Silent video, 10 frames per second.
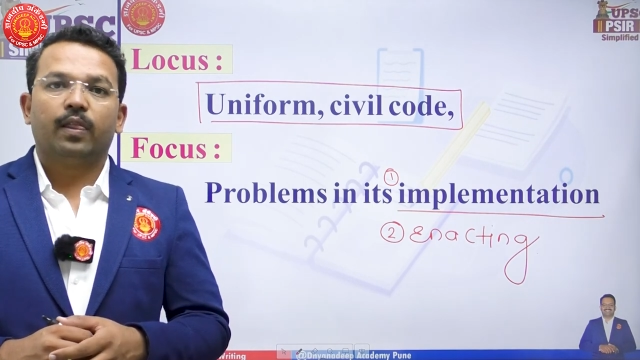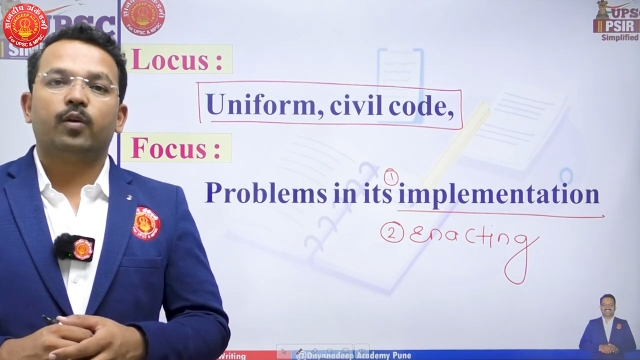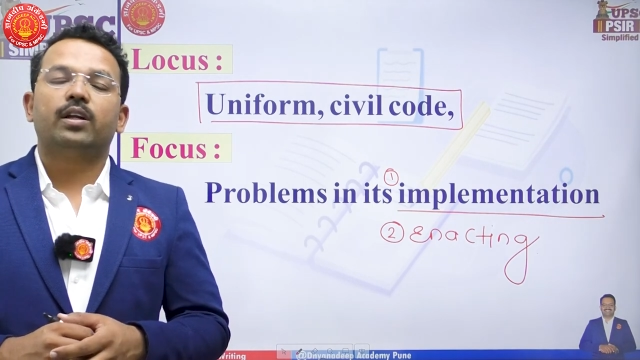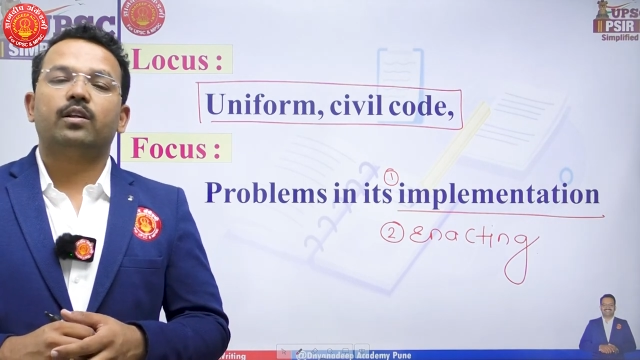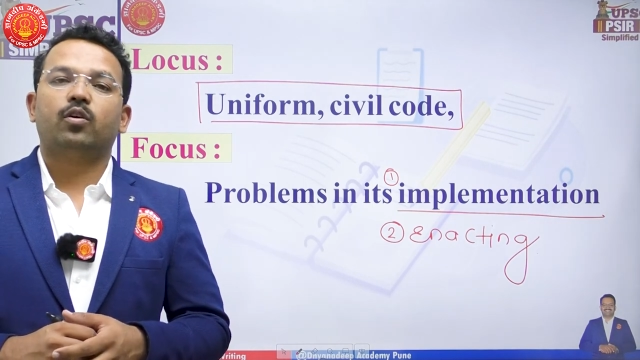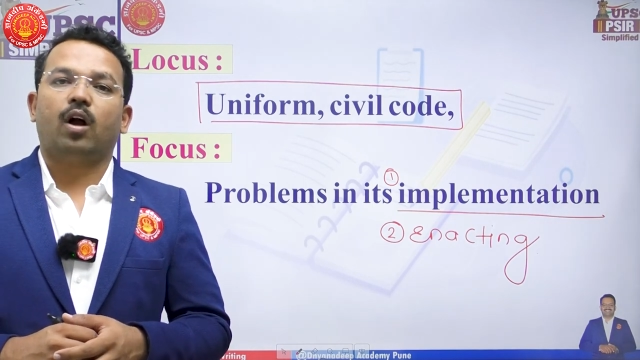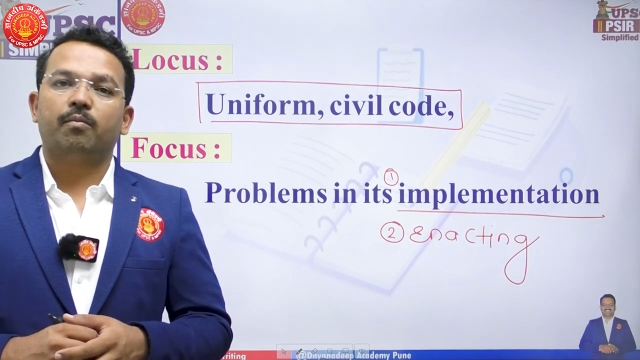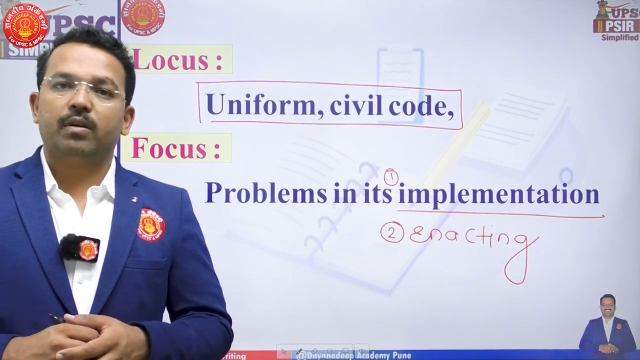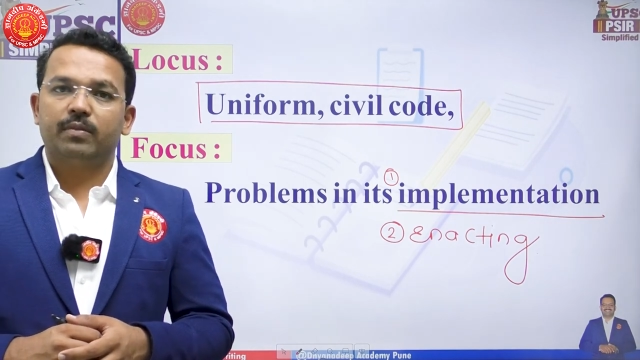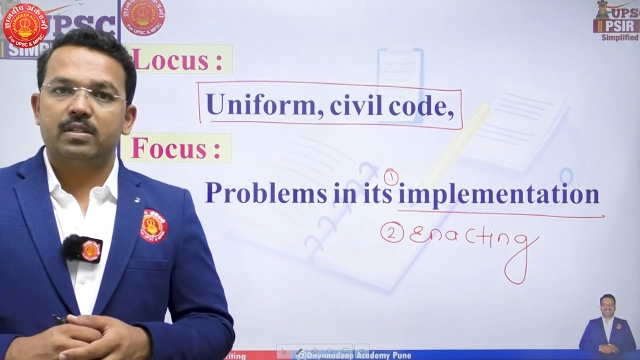and here the
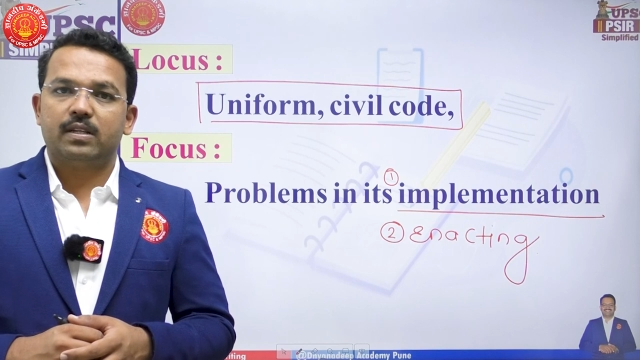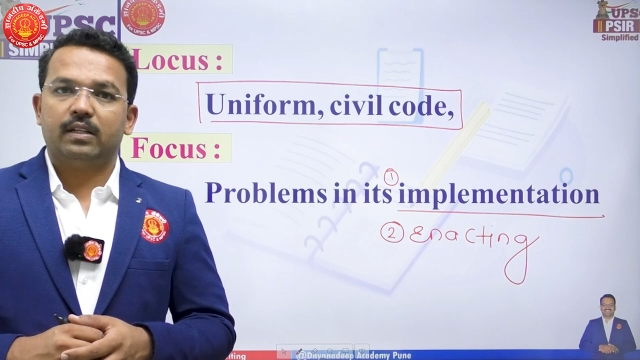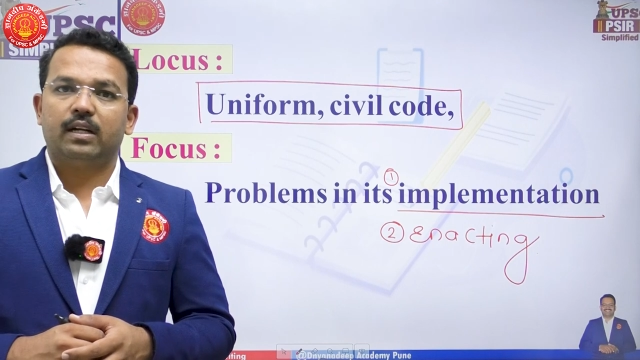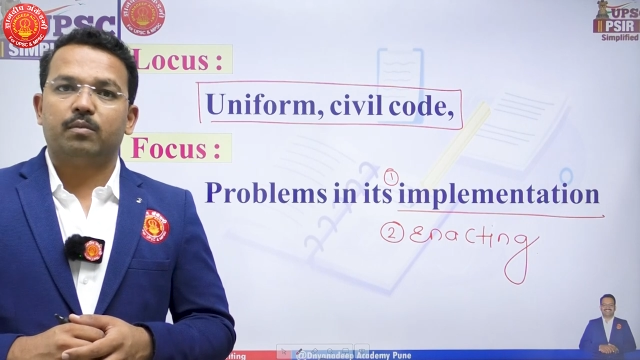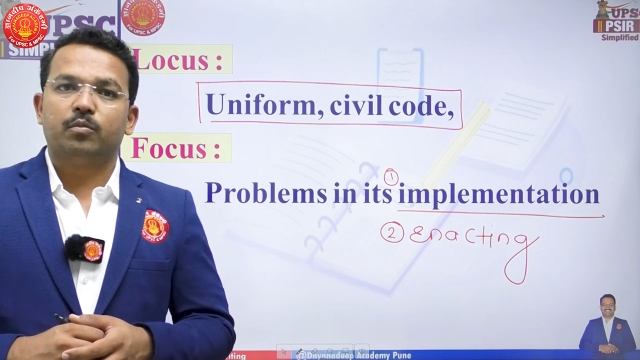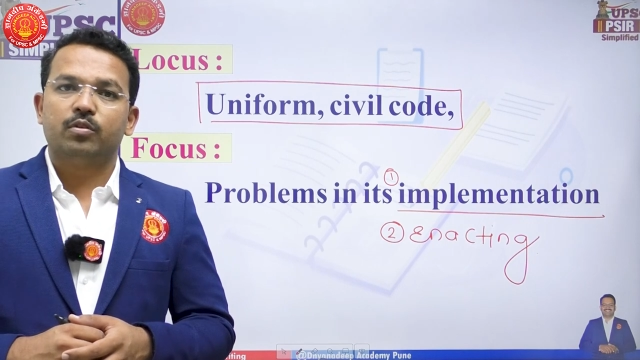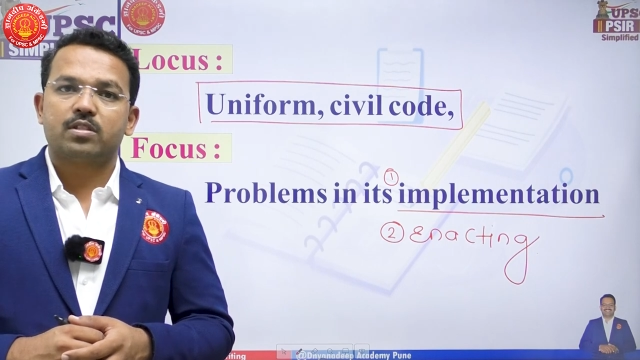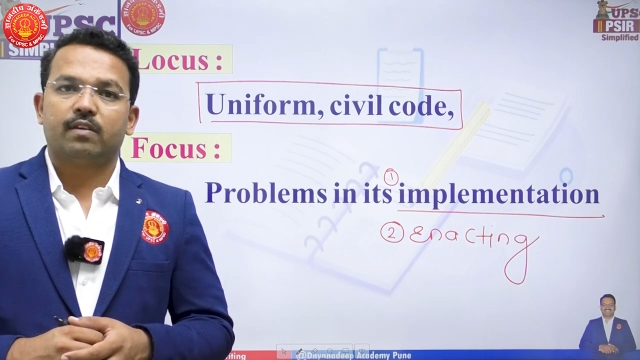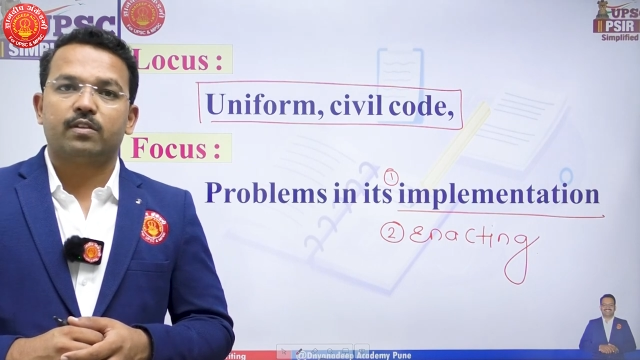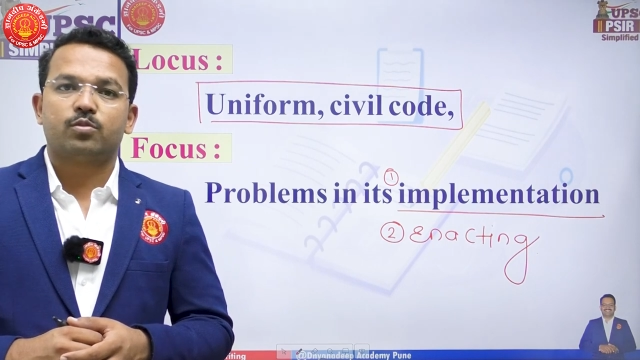common mistake that
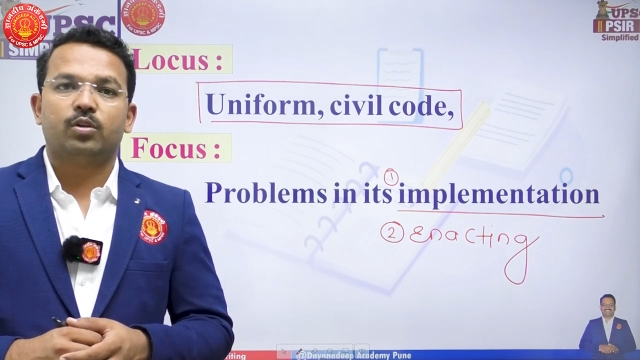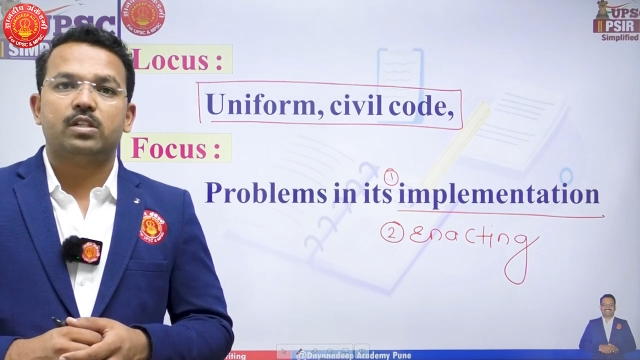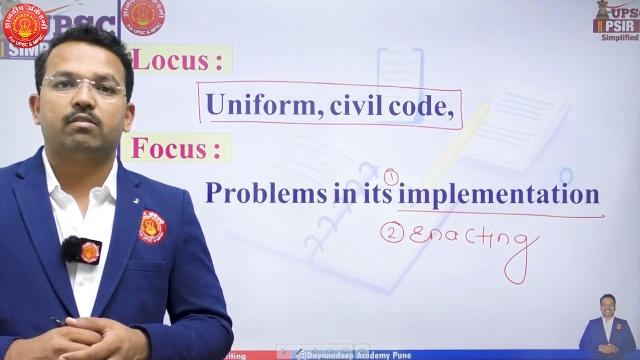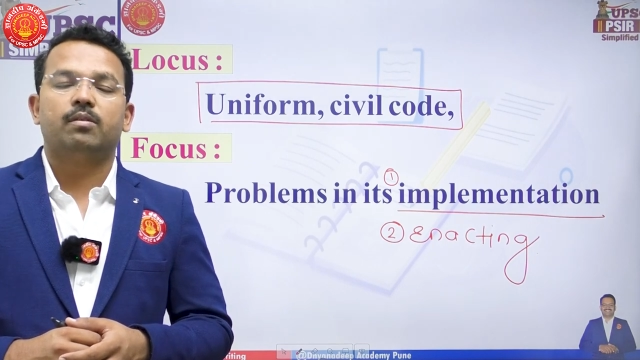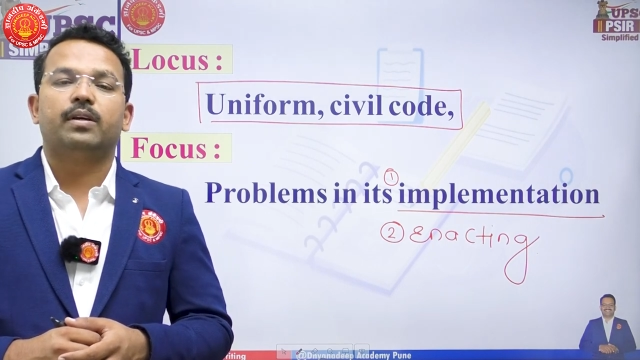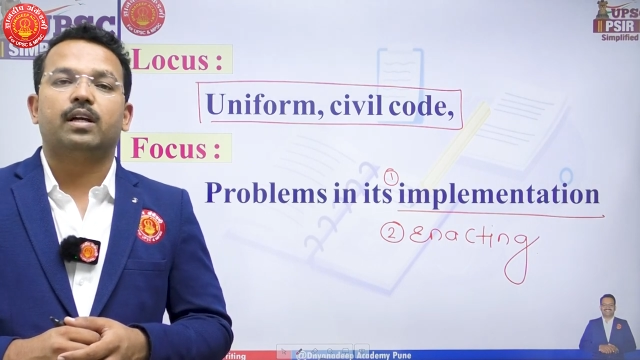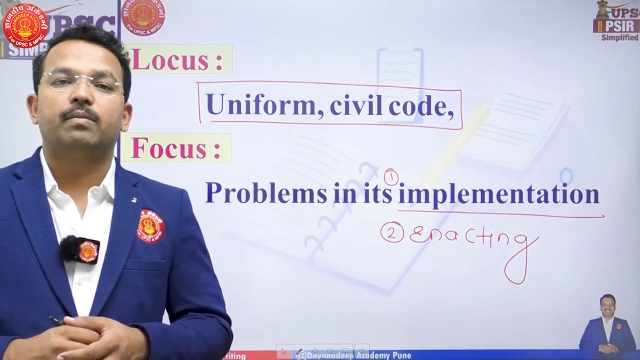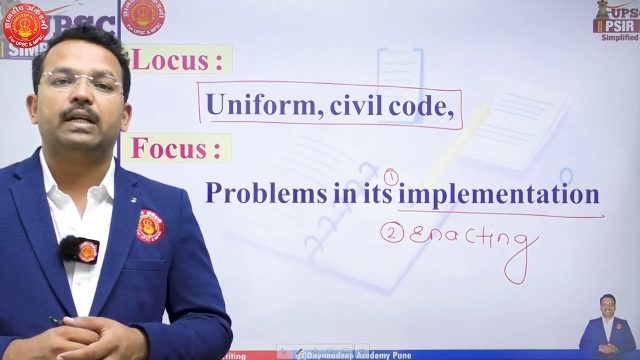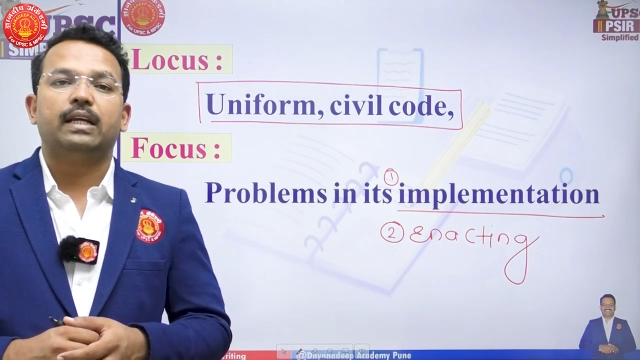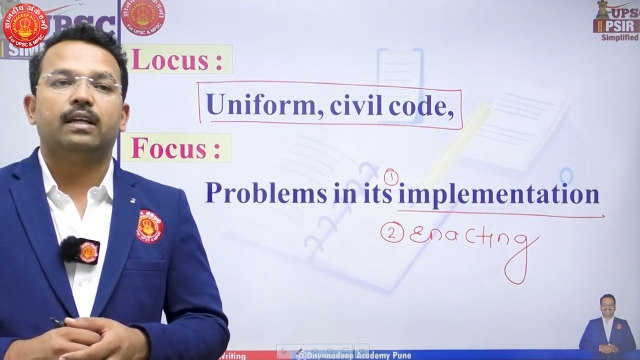most of the students will be
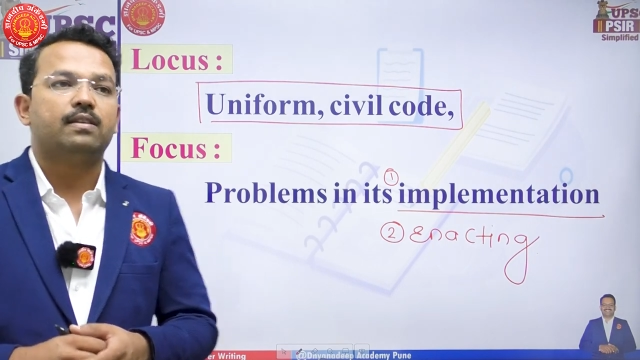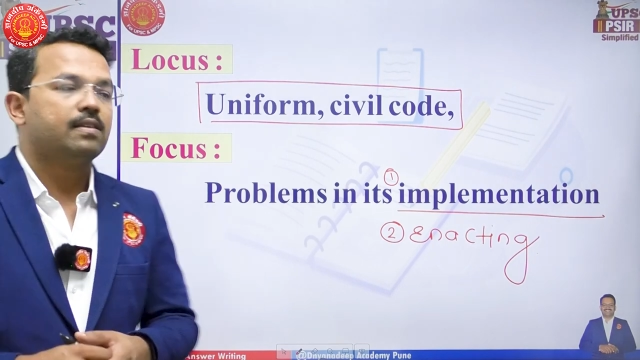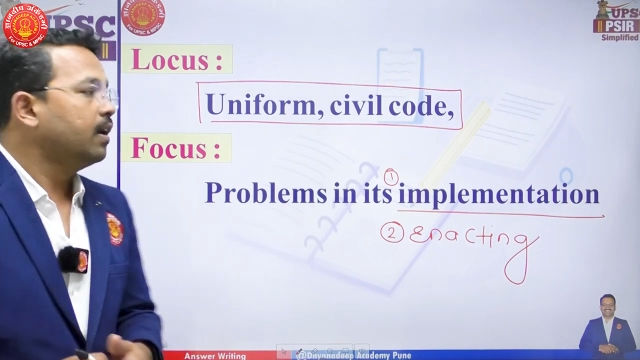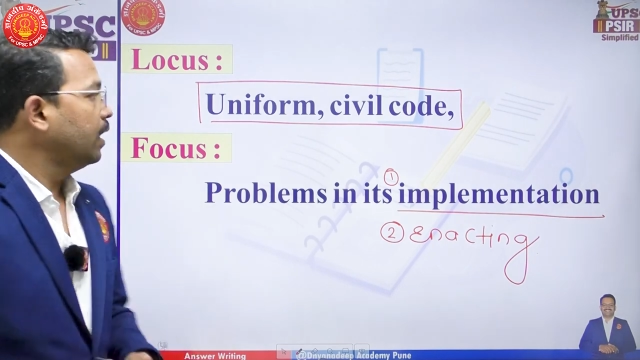committing is